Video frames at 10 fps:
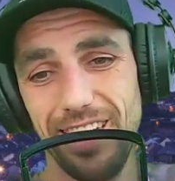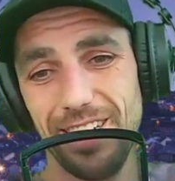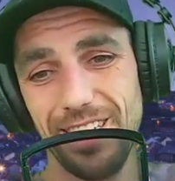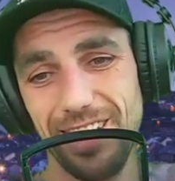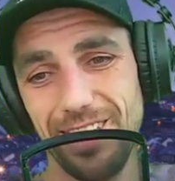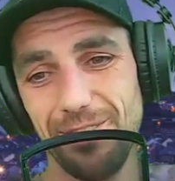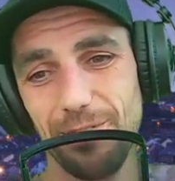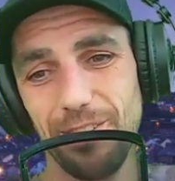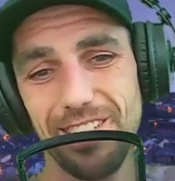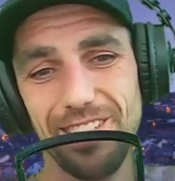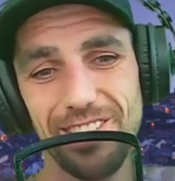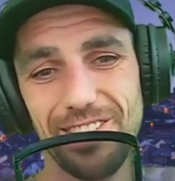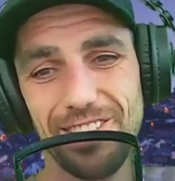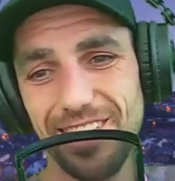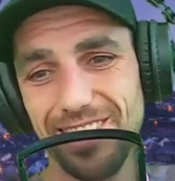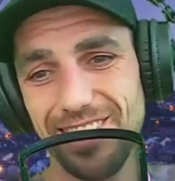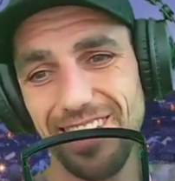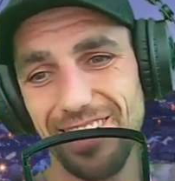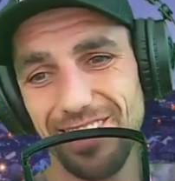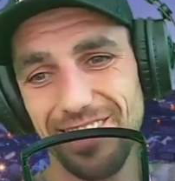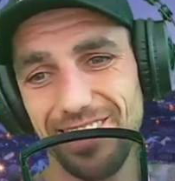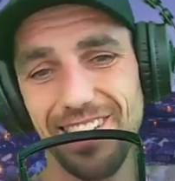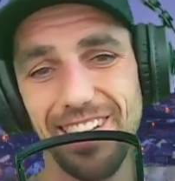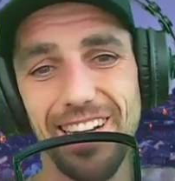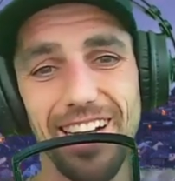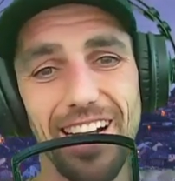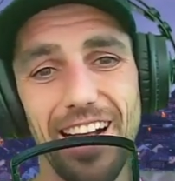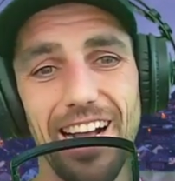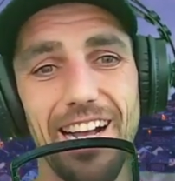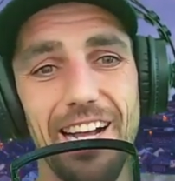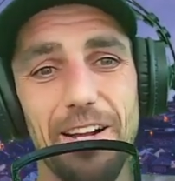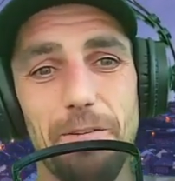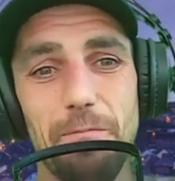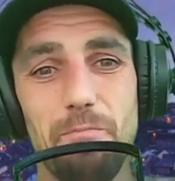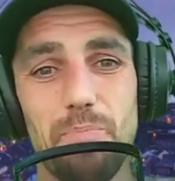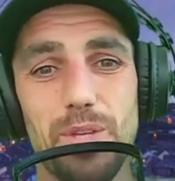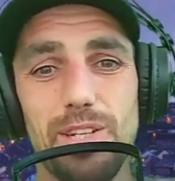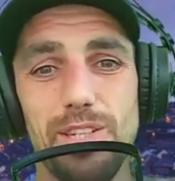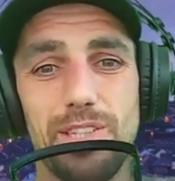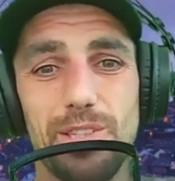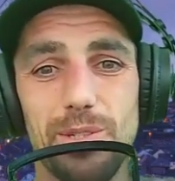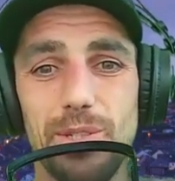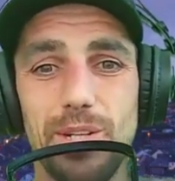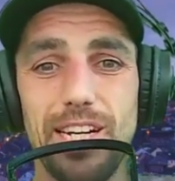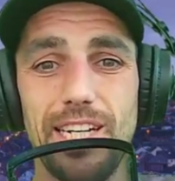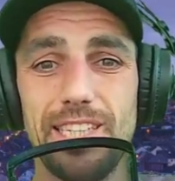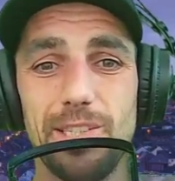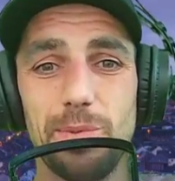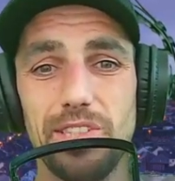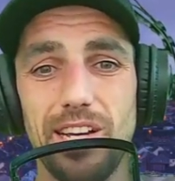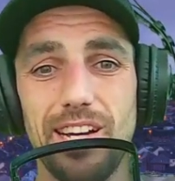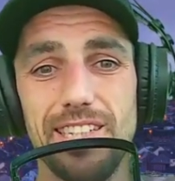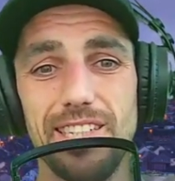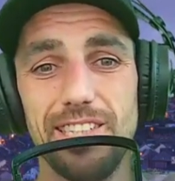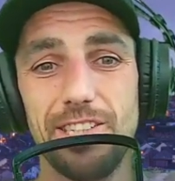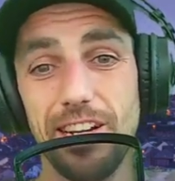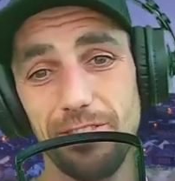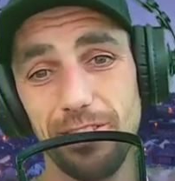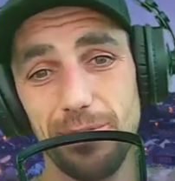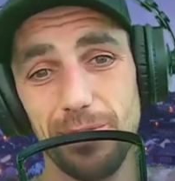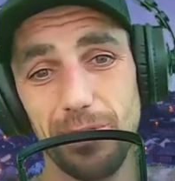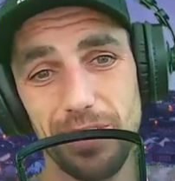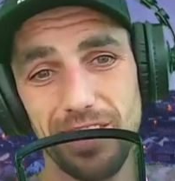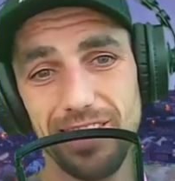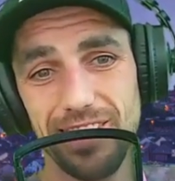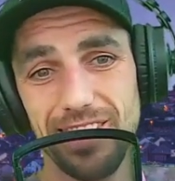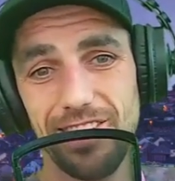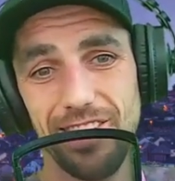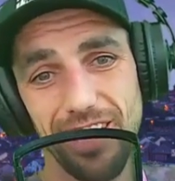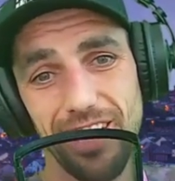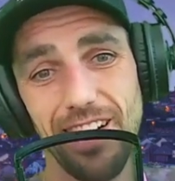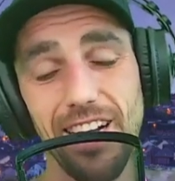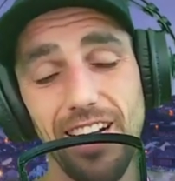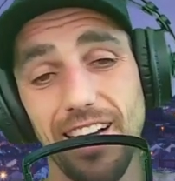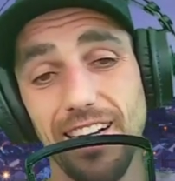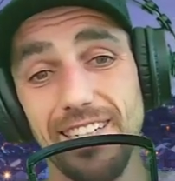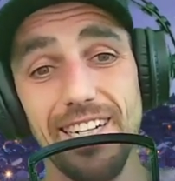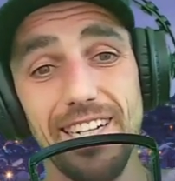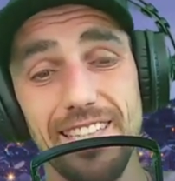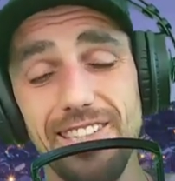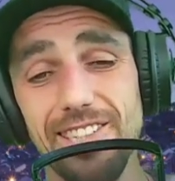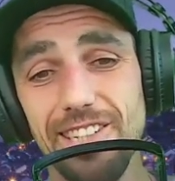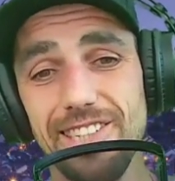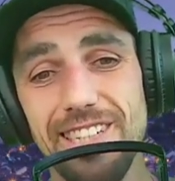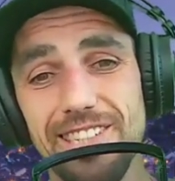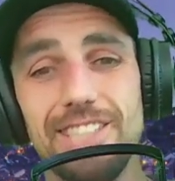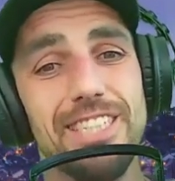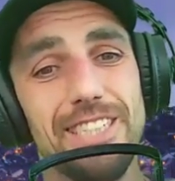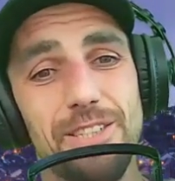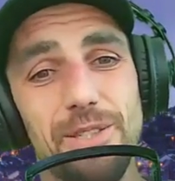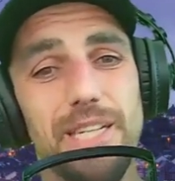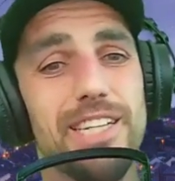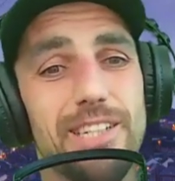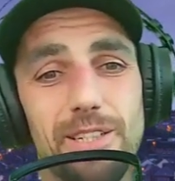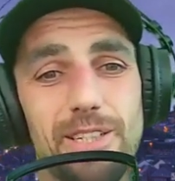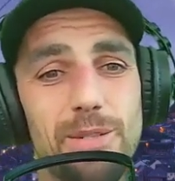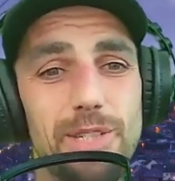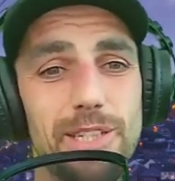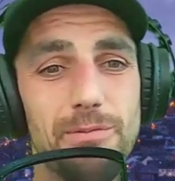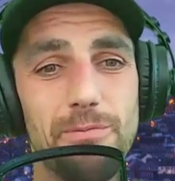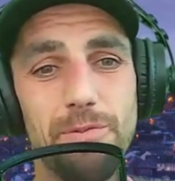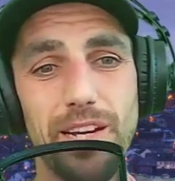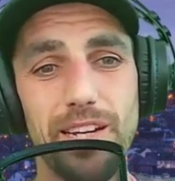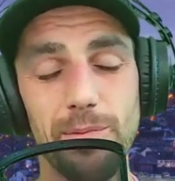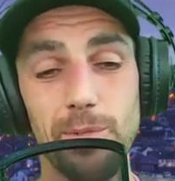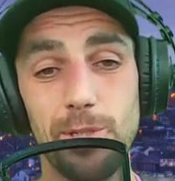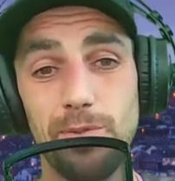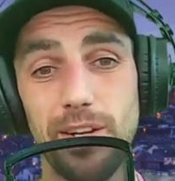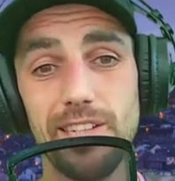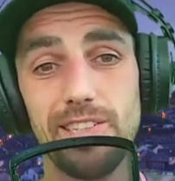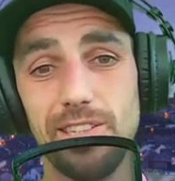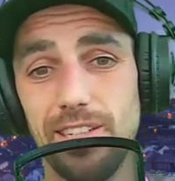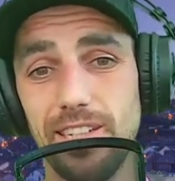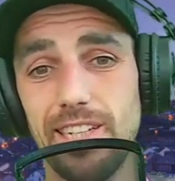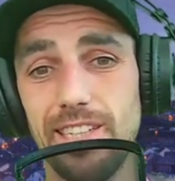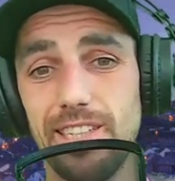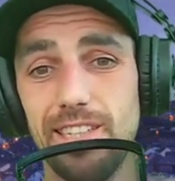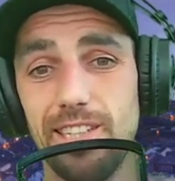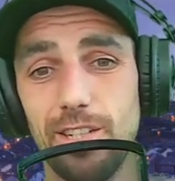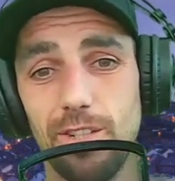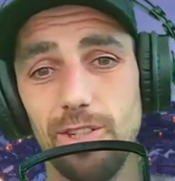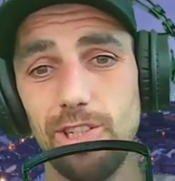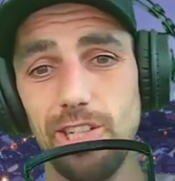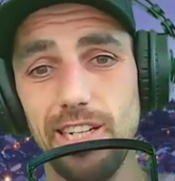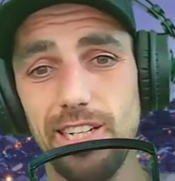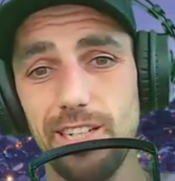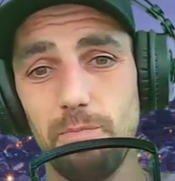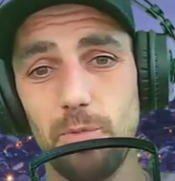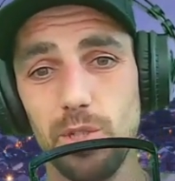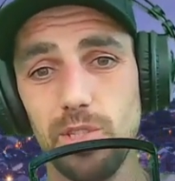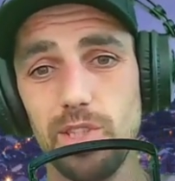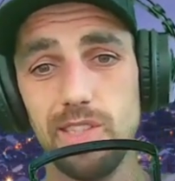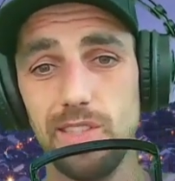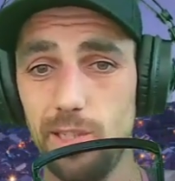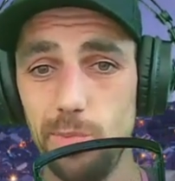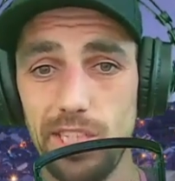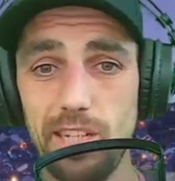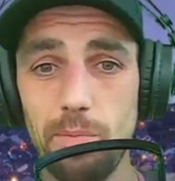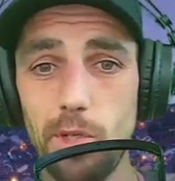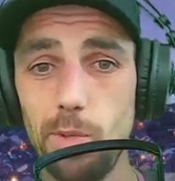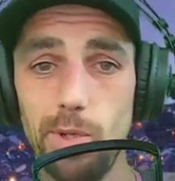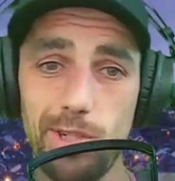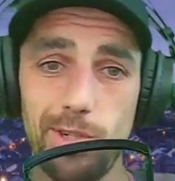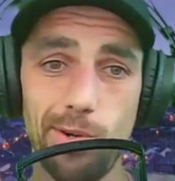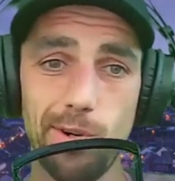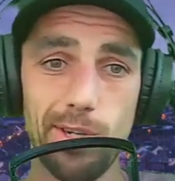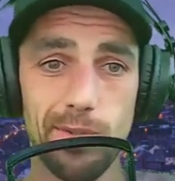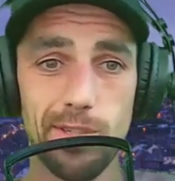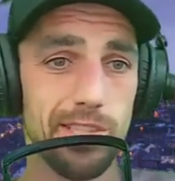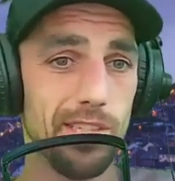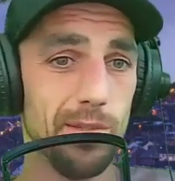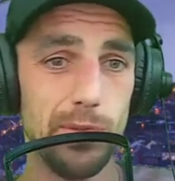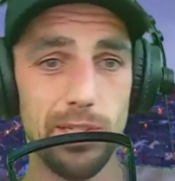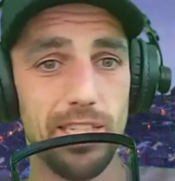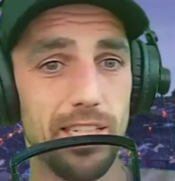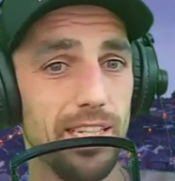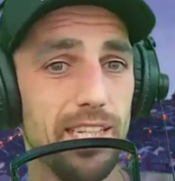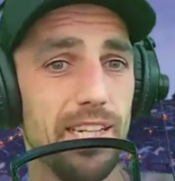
leaving one of these train stations. Um, so uh, this was on January 15th of this year. And uh, it's interesting actually in the UK, they're, they're quite fa- much faster than the, the Irish uh, justice system in getting people to court for stuff like, uh,